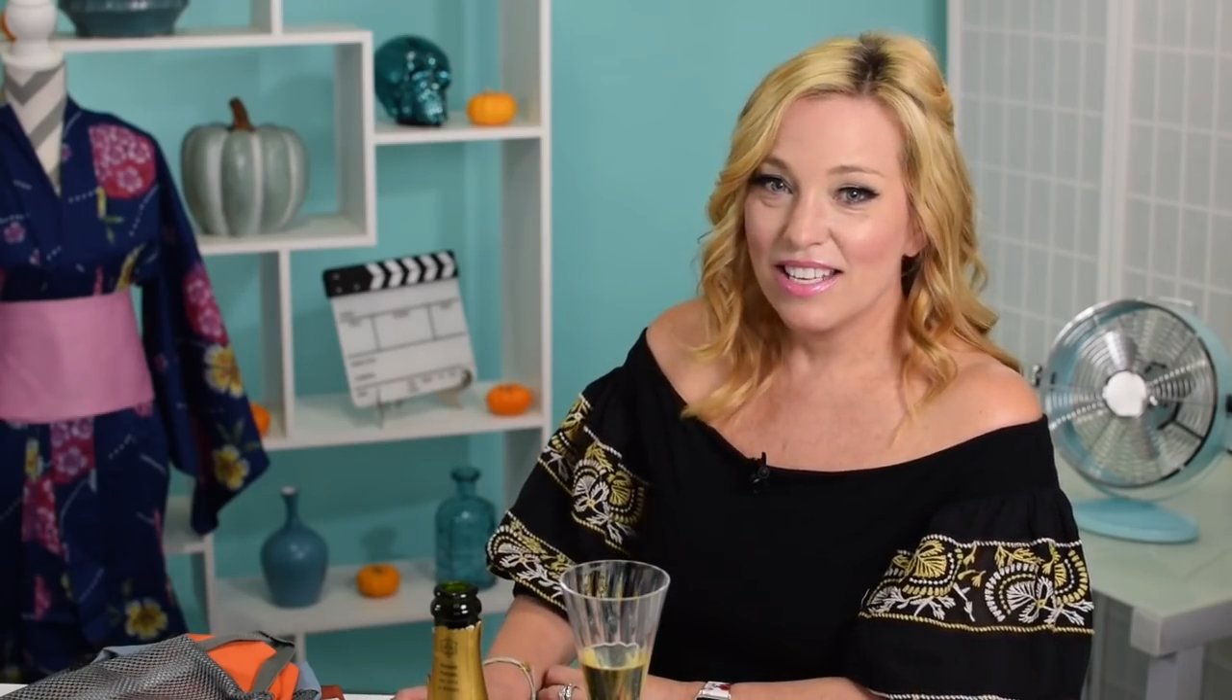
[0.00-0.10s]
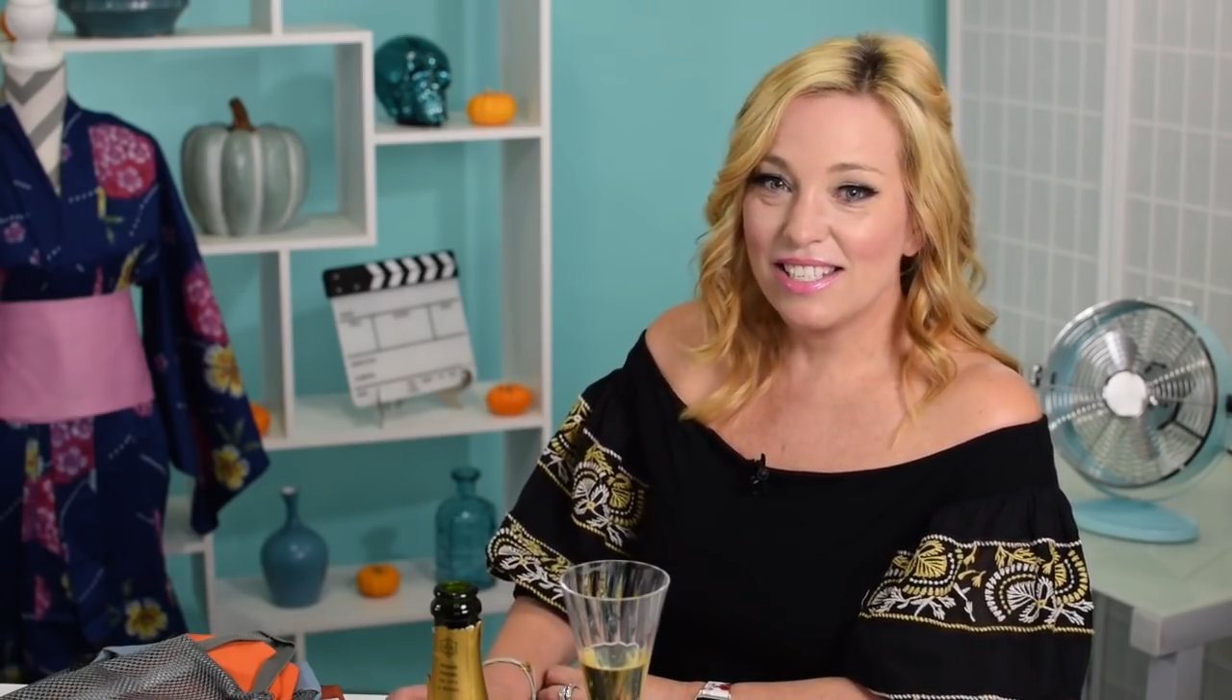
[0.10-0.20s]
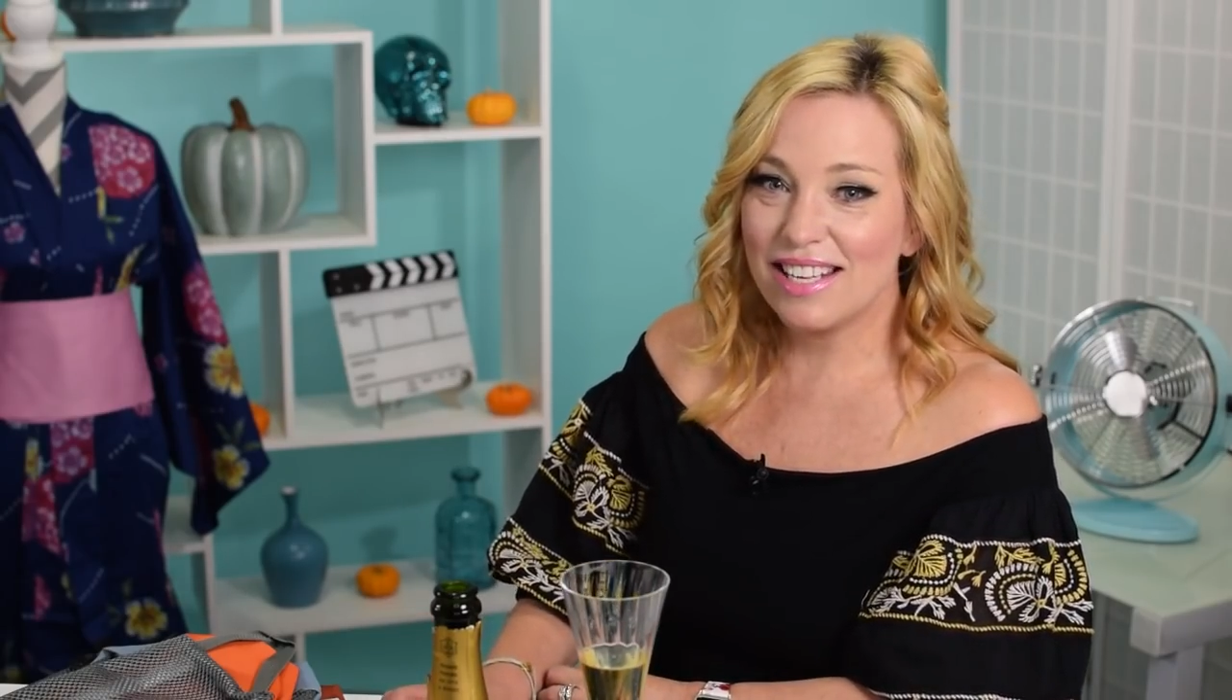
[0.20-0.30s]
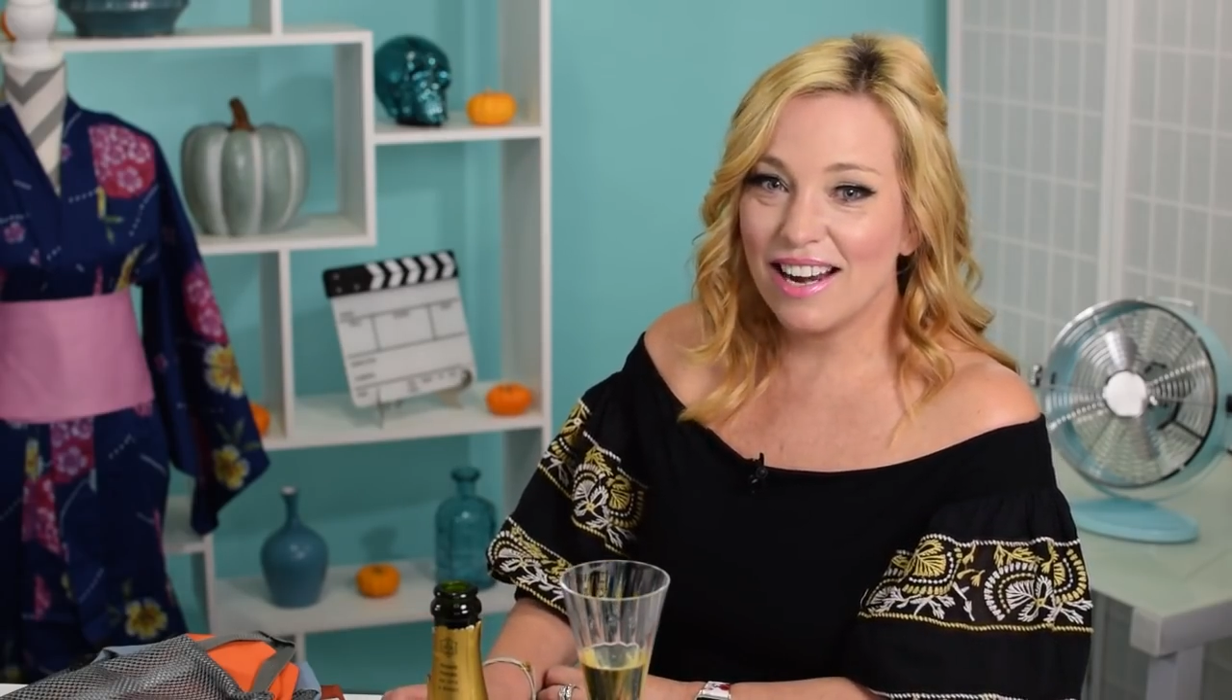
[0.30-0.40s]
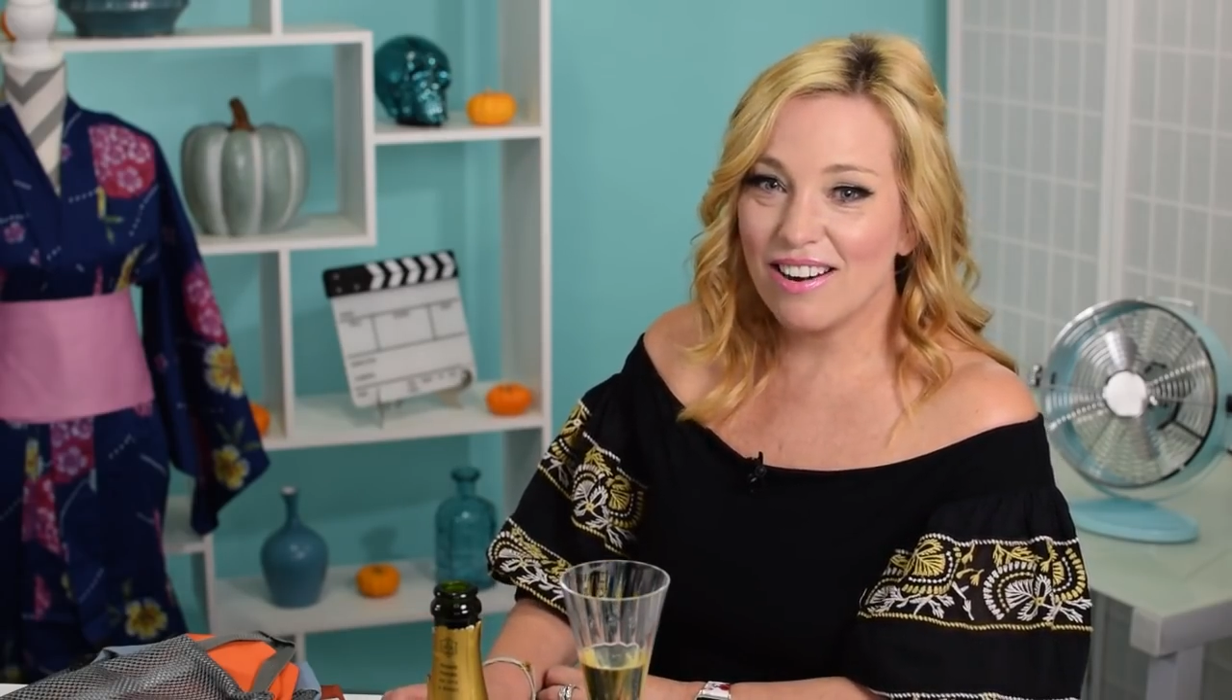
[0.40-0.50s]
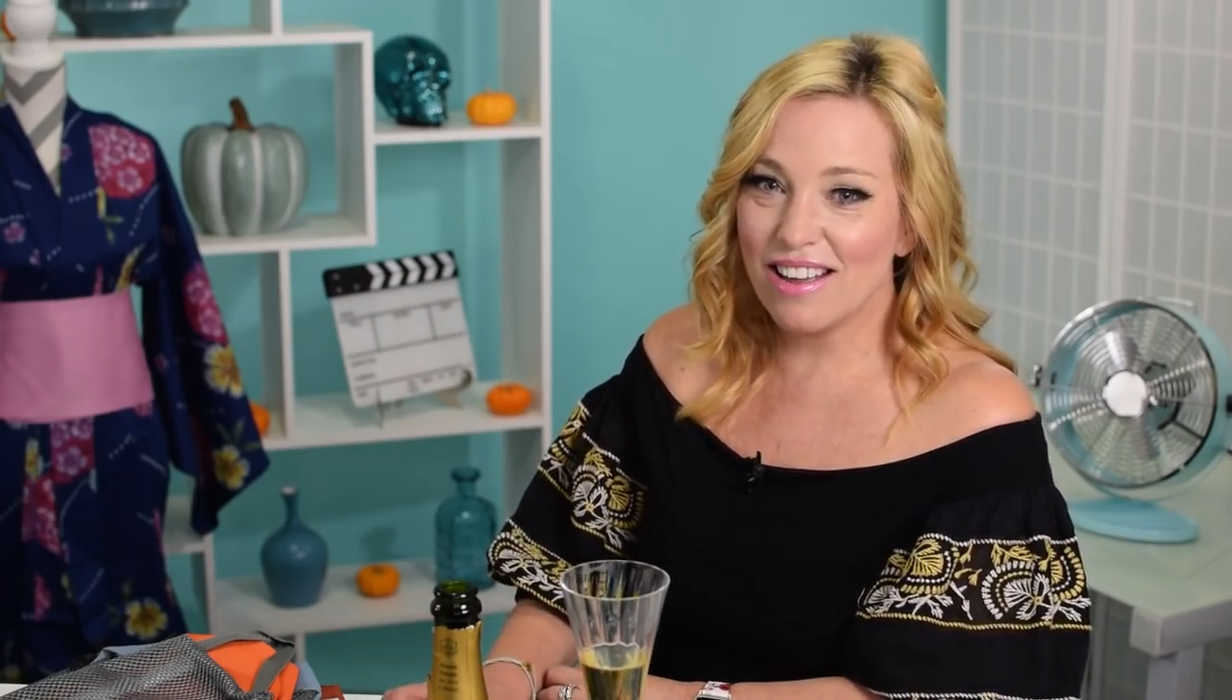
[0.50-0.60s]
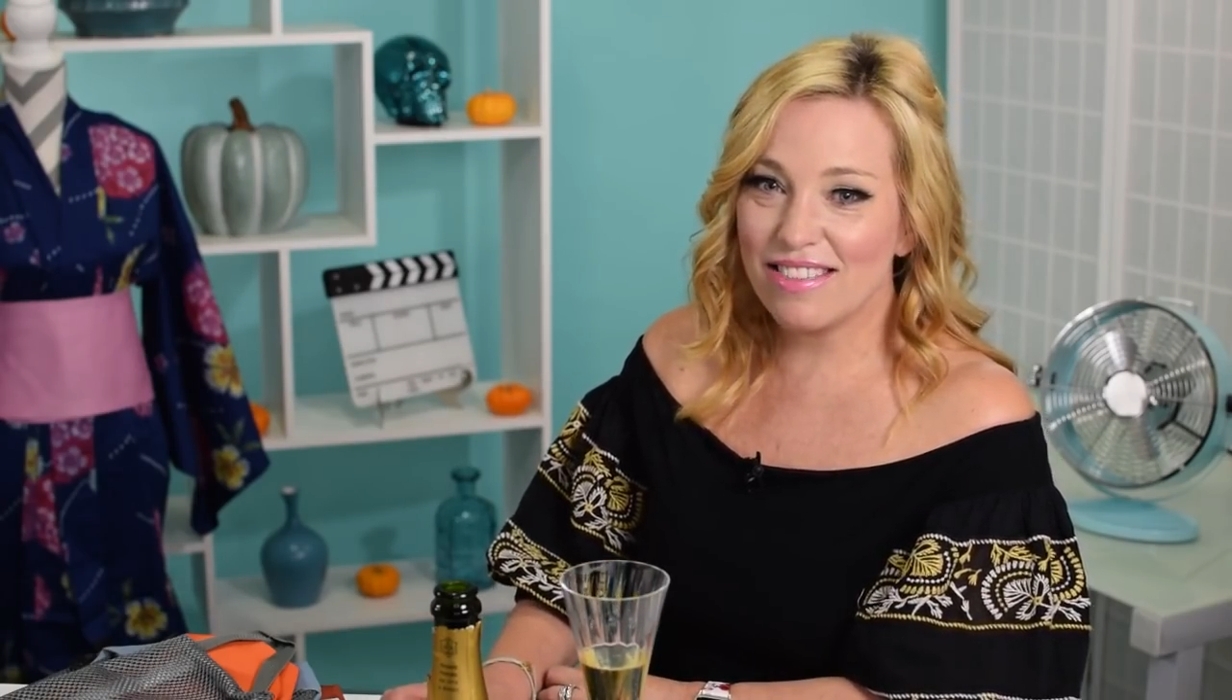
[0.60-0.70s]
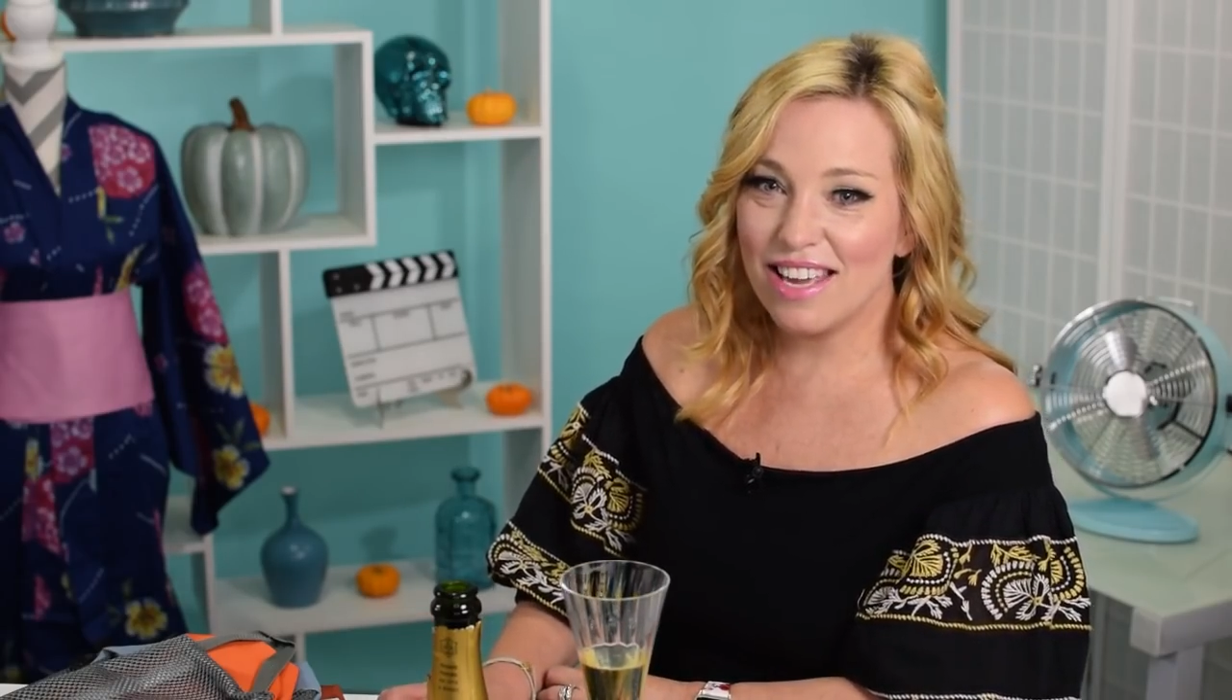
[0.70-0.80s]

Sarah,